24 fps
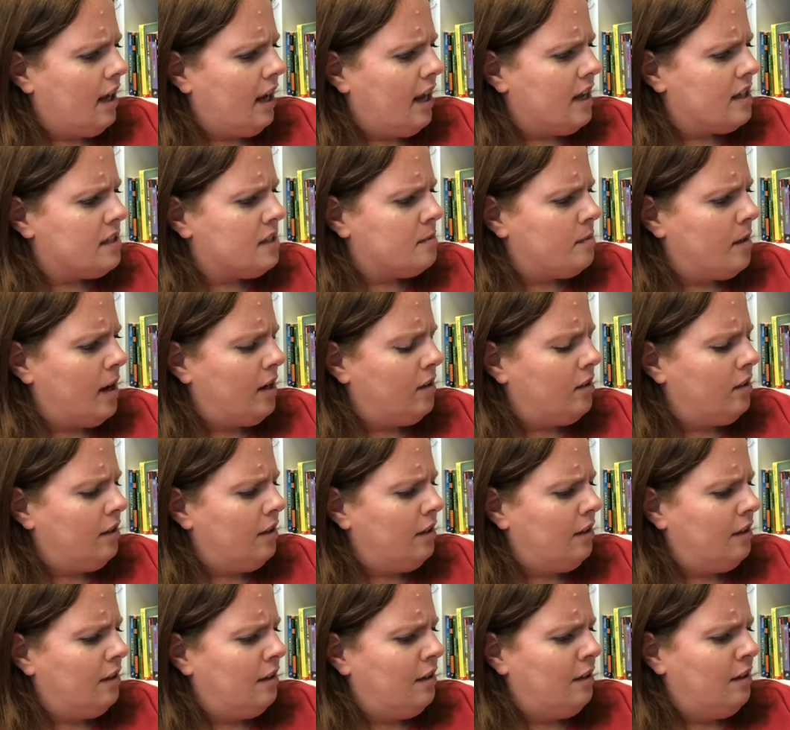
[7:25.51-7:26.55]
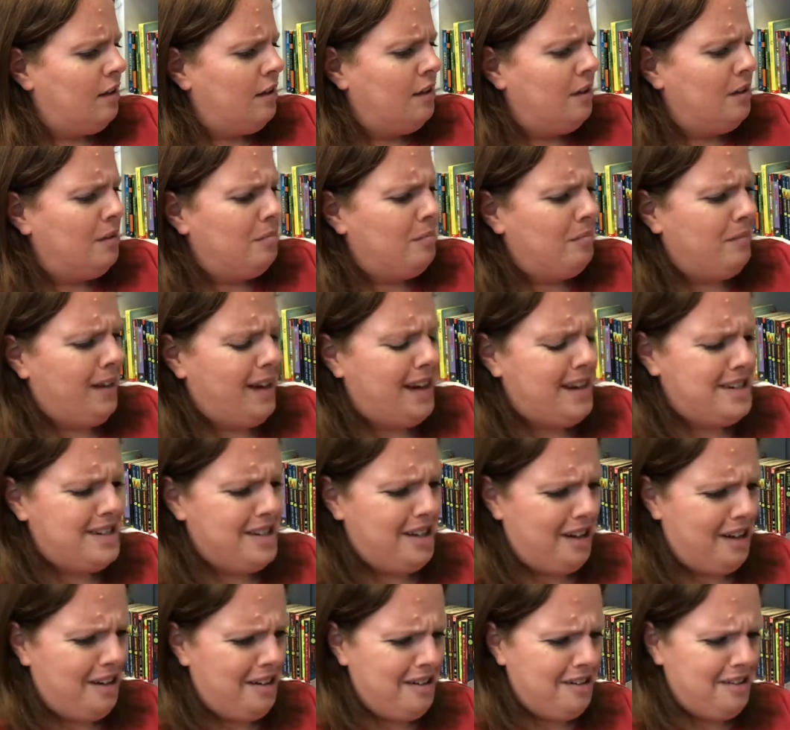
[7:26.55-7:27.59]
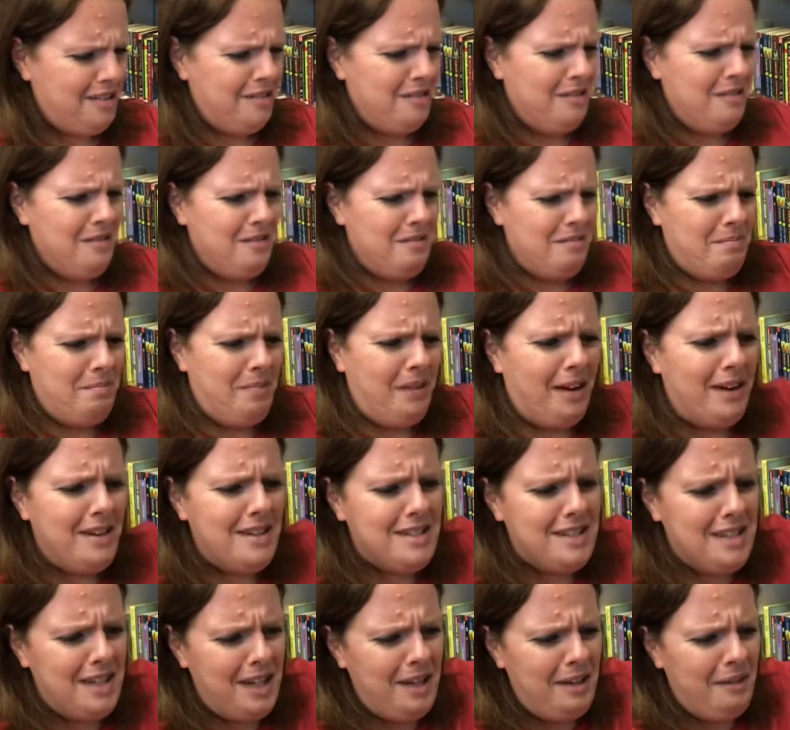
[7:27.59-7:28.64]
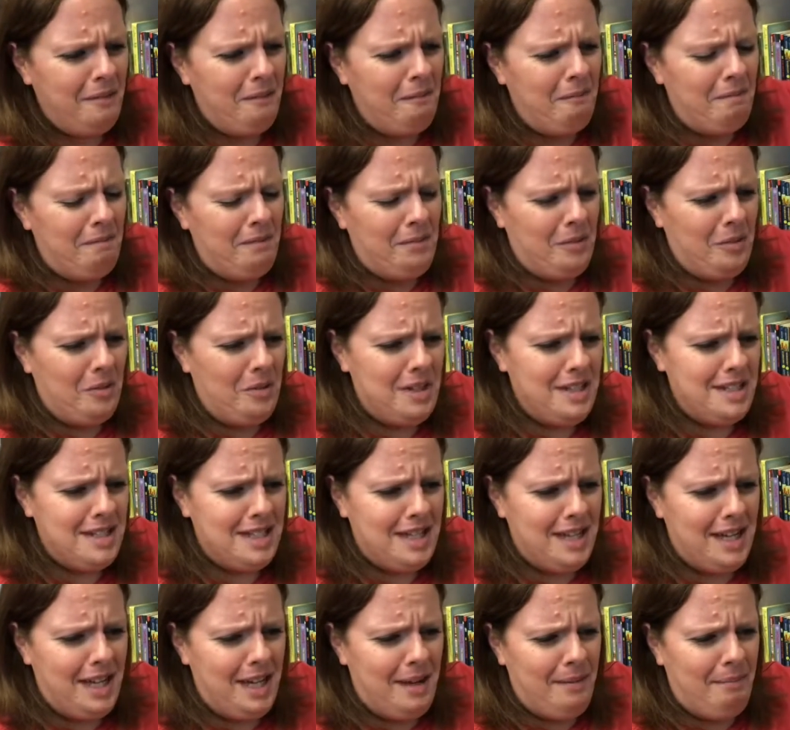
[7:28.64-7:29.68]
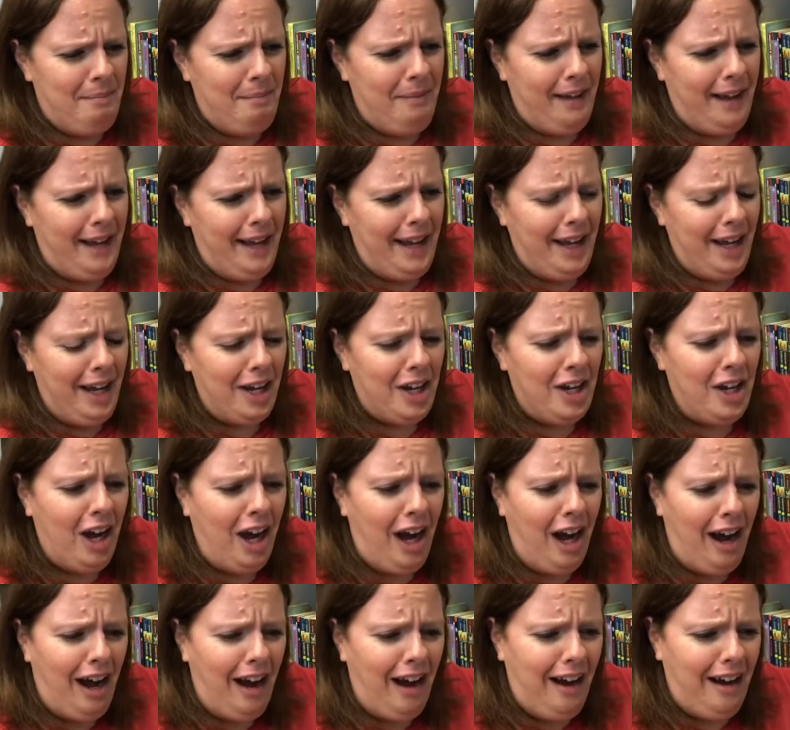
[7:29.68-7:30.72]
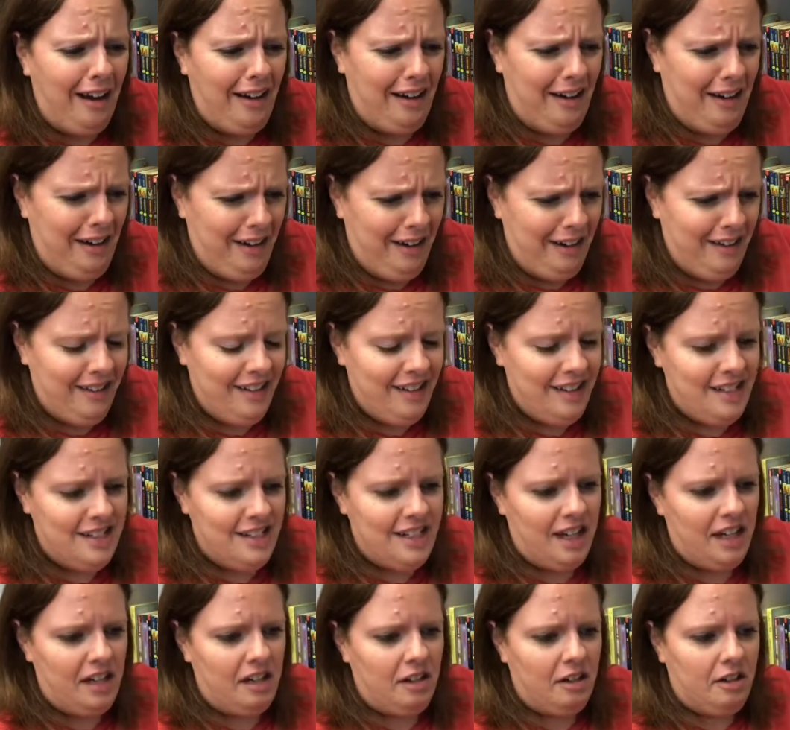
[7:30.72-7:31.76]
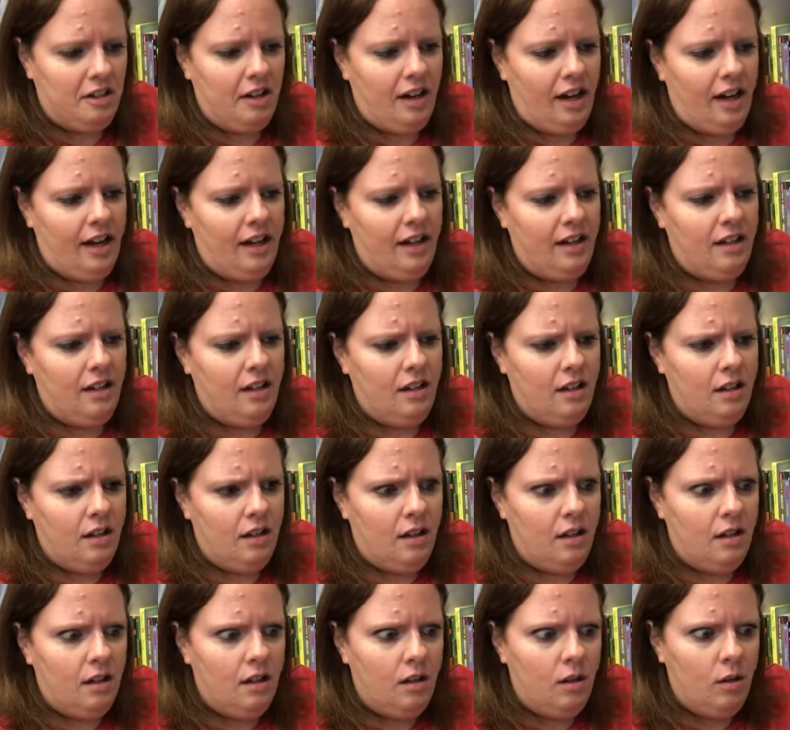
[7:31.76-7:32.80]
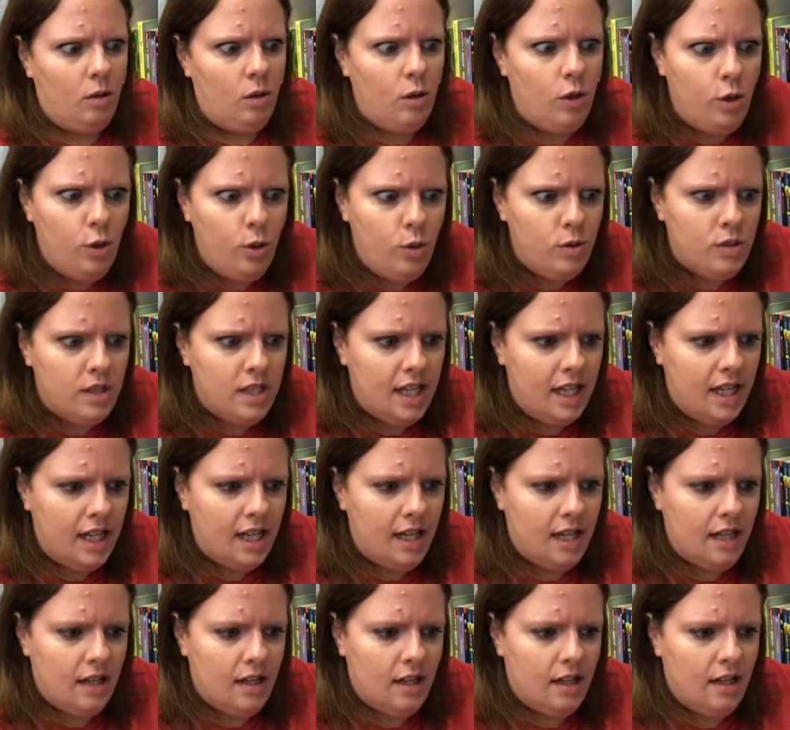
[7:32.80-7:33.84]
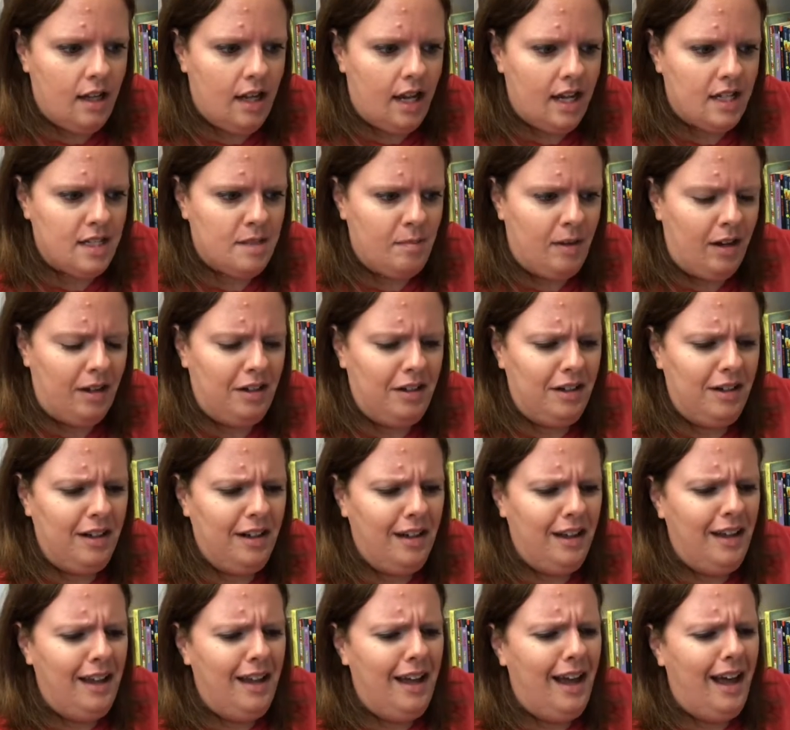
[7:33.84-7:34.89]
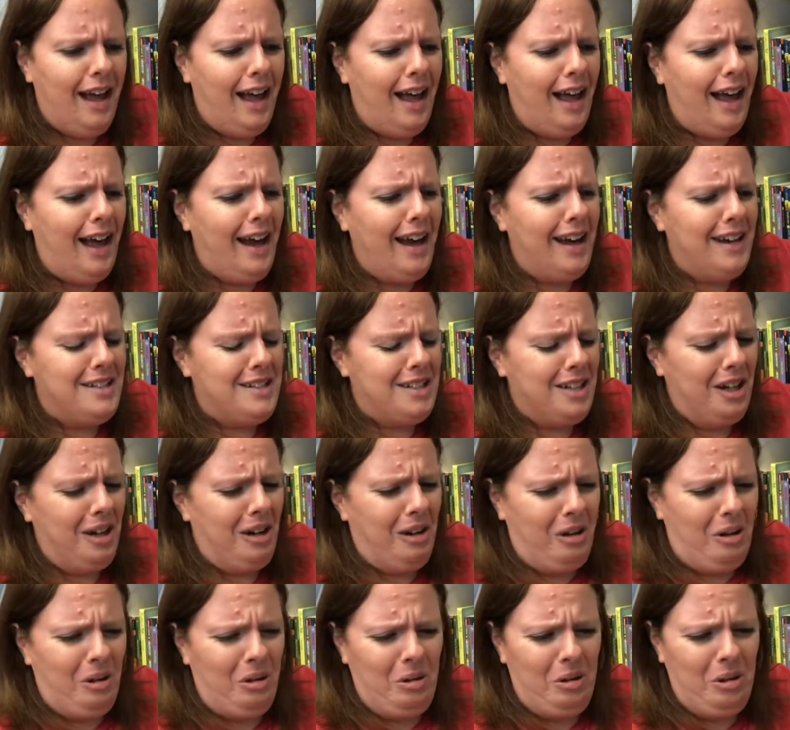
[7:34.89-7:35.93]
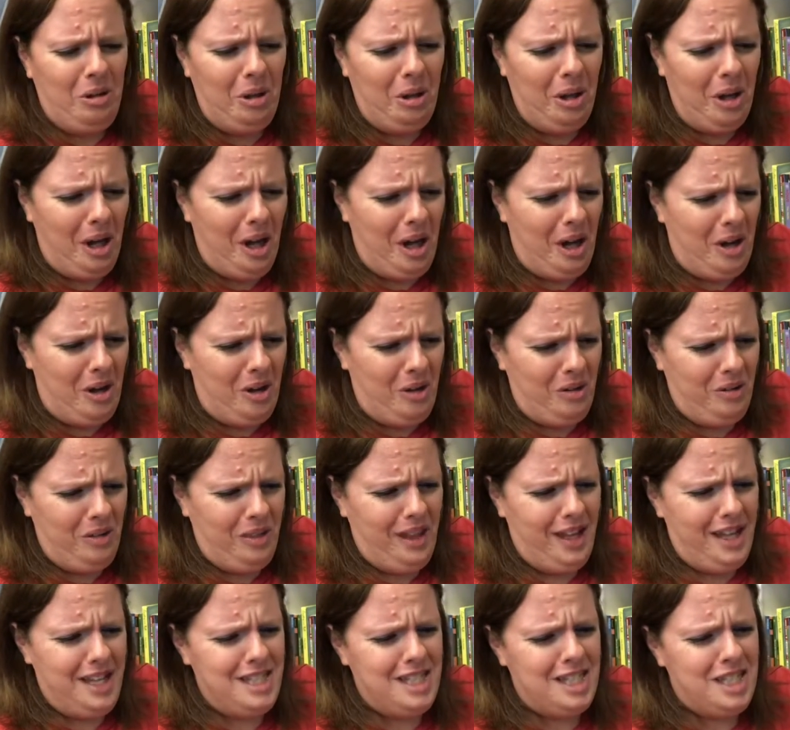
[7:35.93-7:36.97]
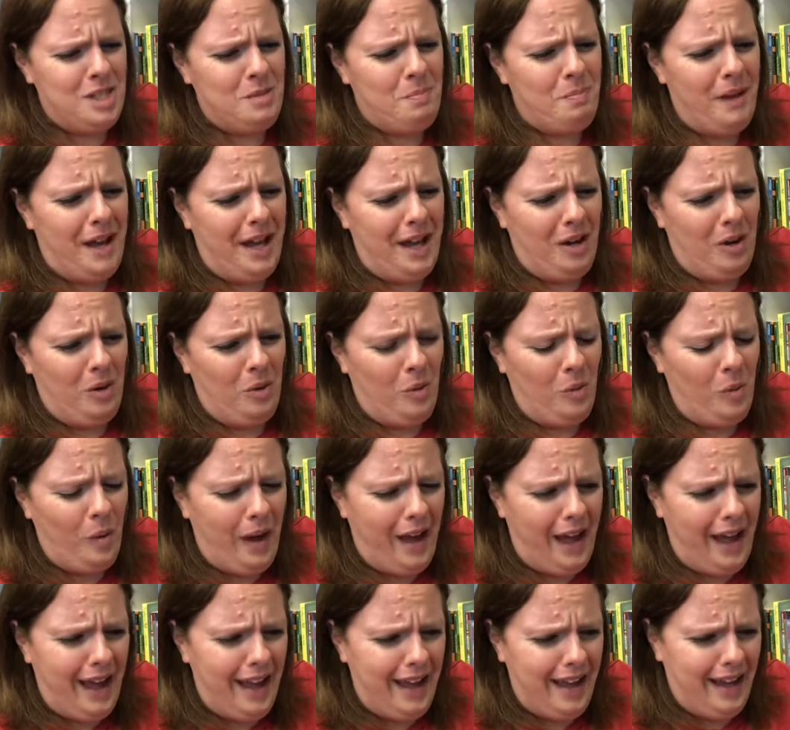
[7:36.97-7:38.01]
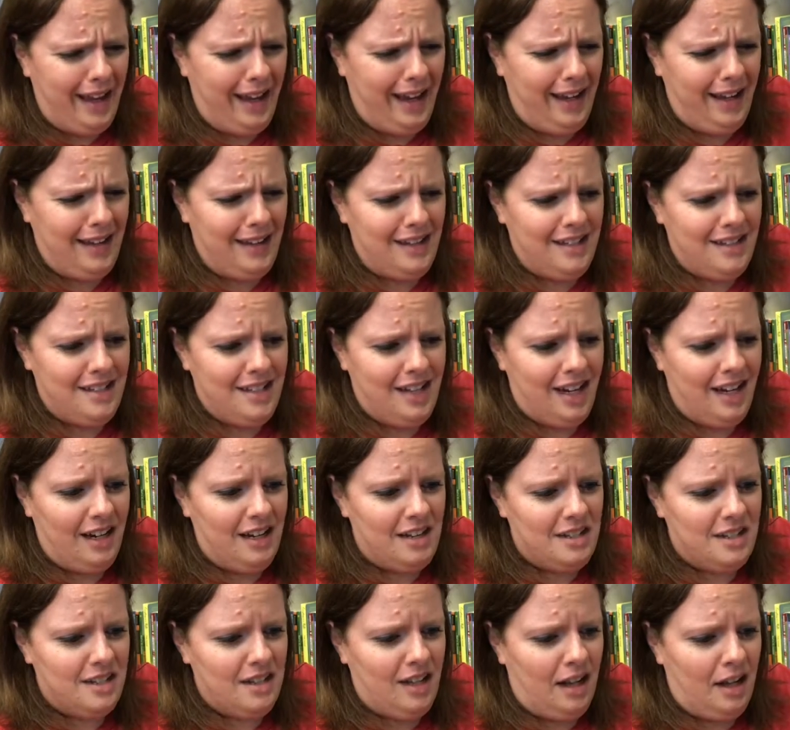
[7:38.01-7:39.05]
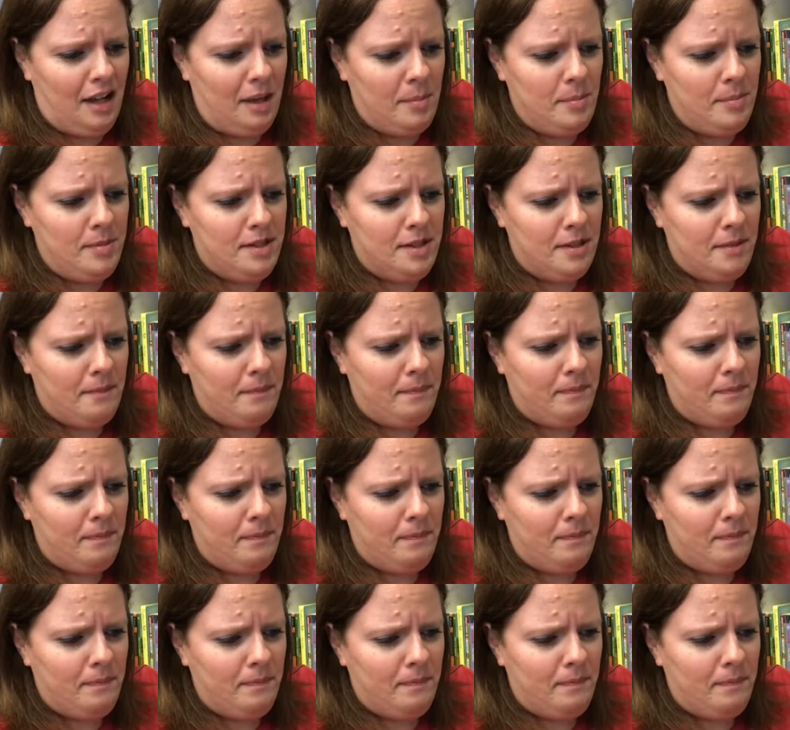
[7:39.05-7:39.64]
asked Myron. "My dog, Pugsy, was hit by a car," Dana cried. "Who did it?" asked Myron. "I don't know. They sped away," Dana sobbed.